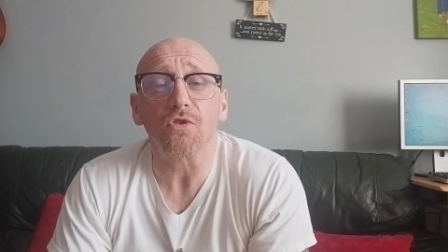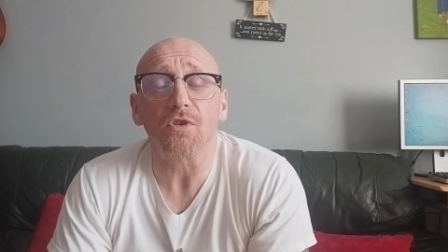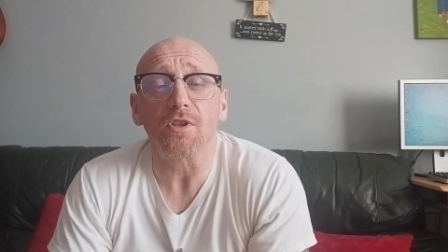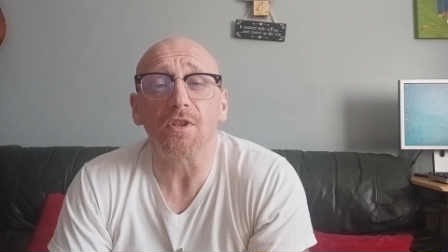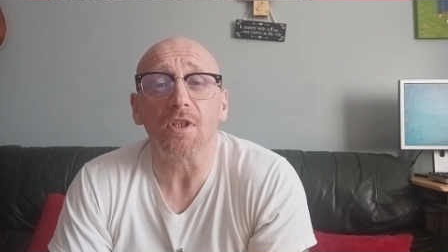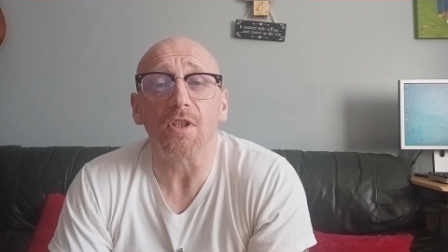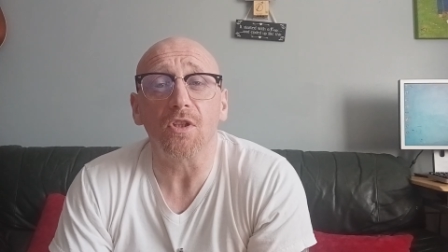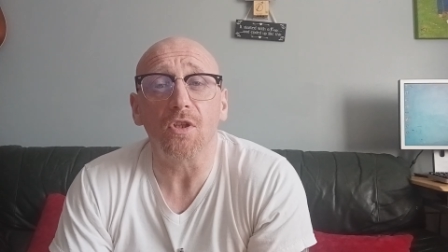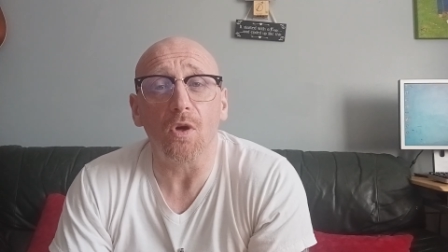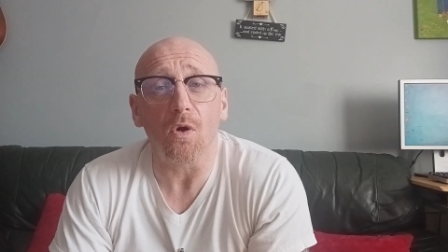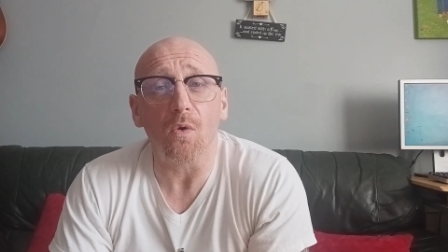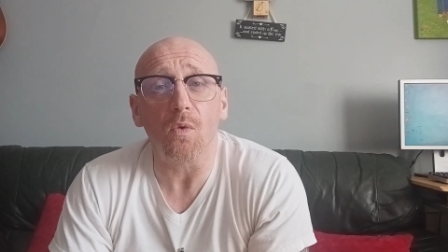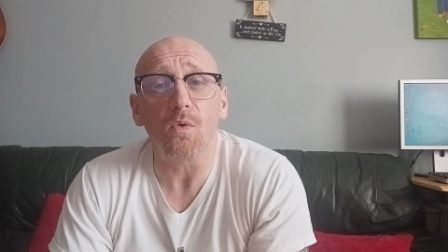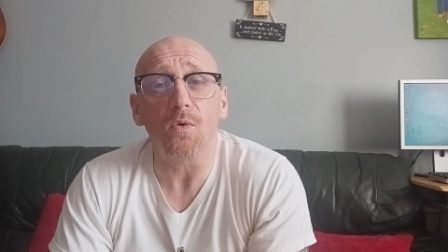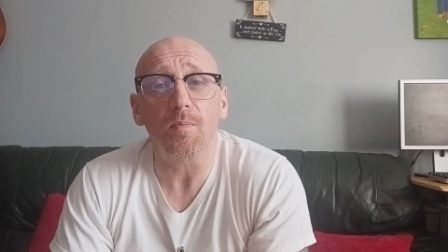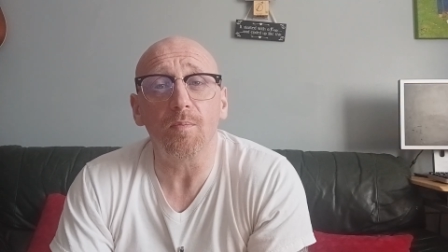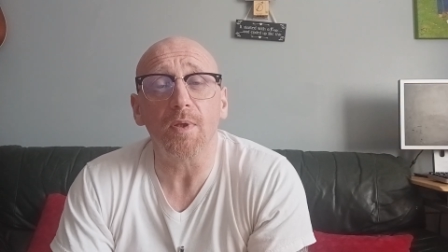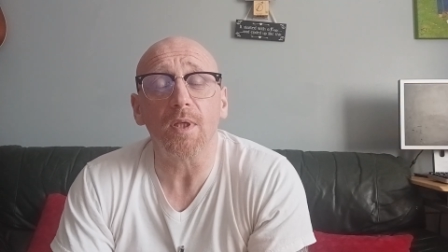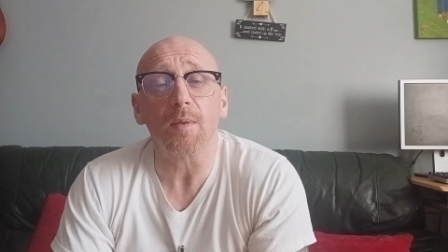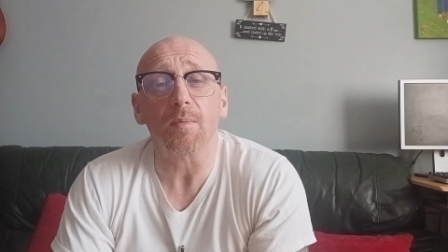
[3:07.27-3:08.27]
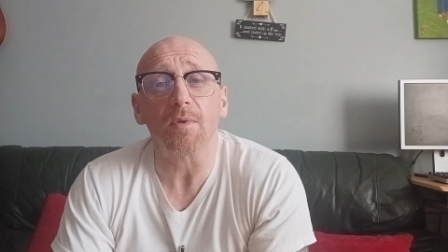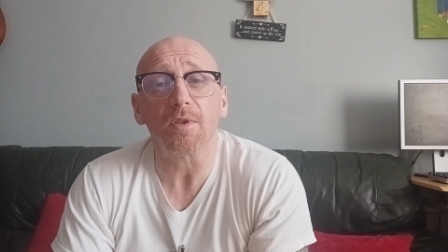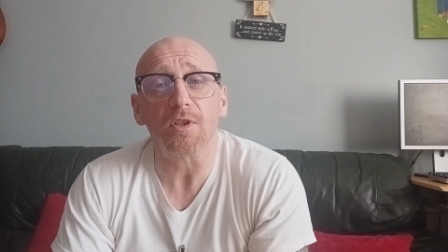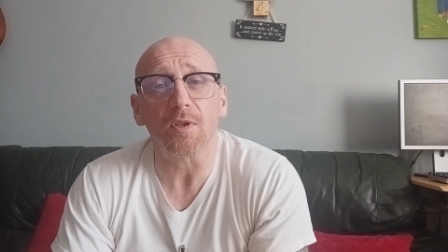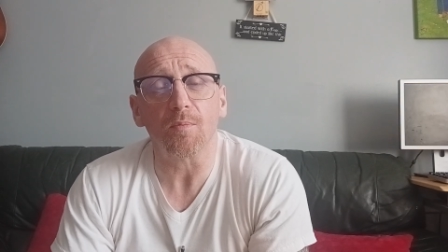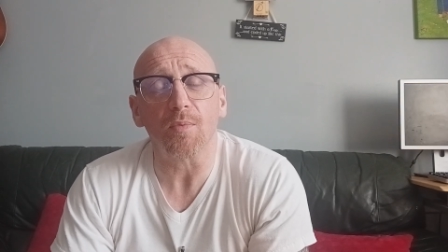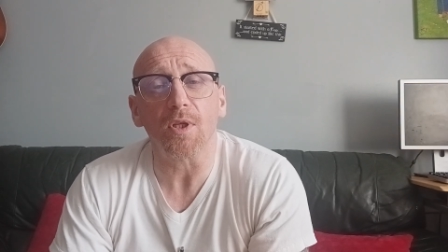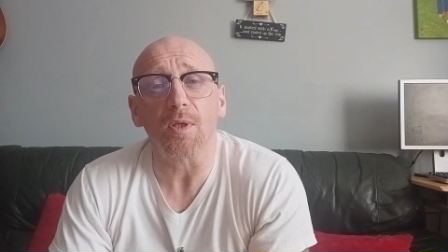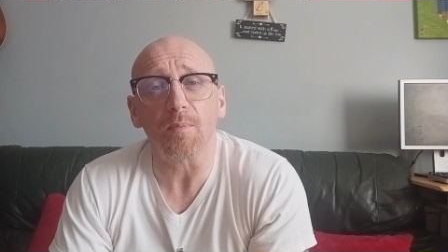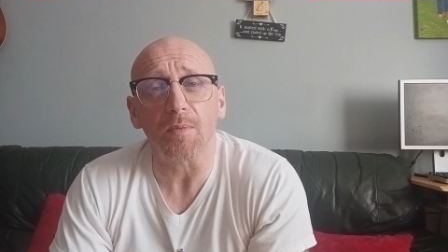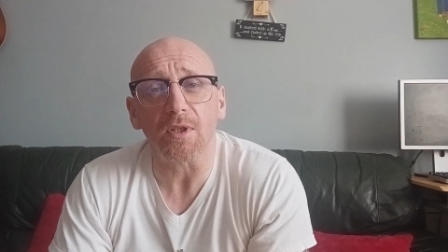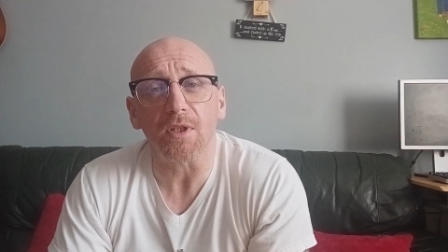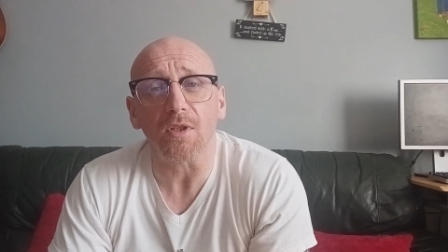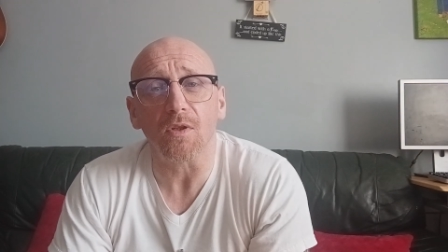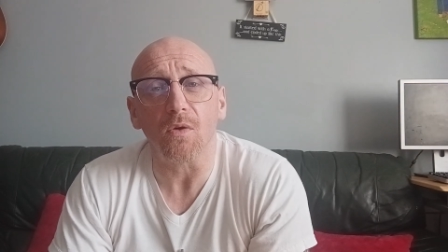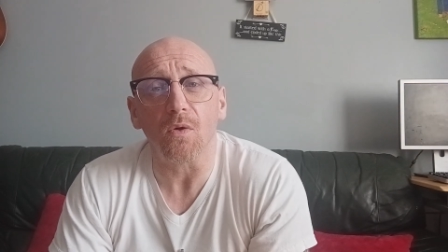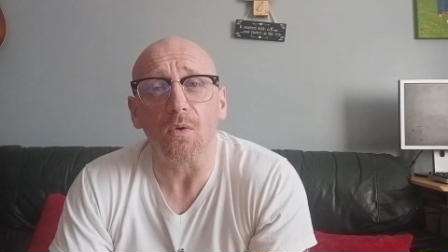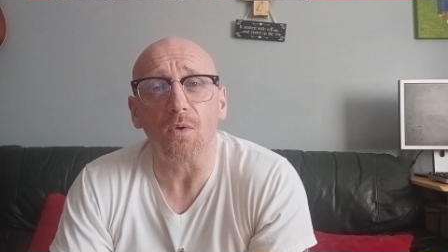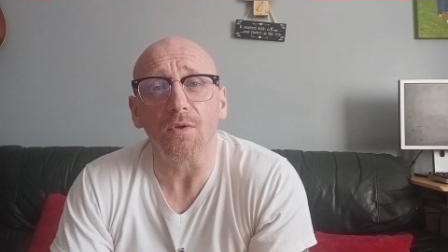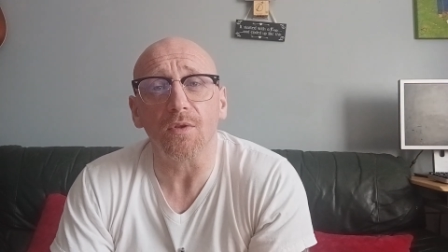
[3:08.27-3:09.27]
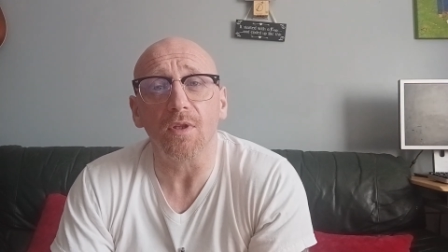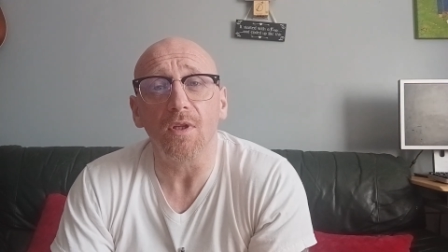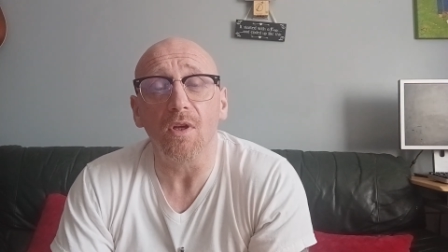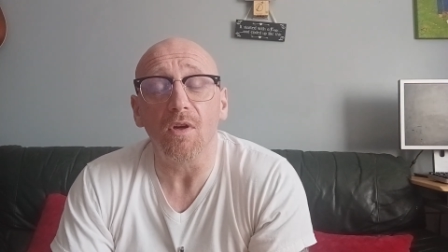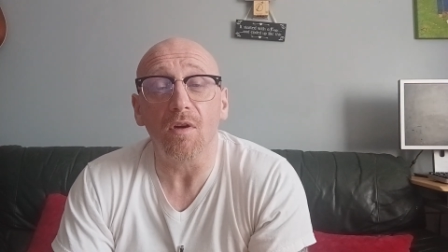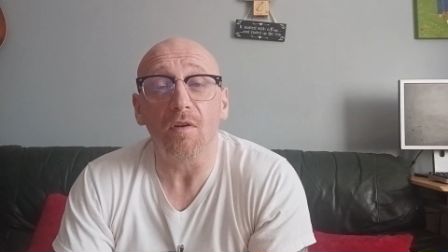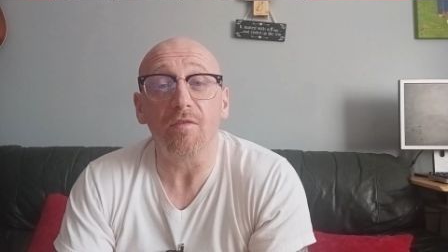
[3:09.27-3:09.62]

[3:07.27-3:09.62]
trying to goad people to bring me to court.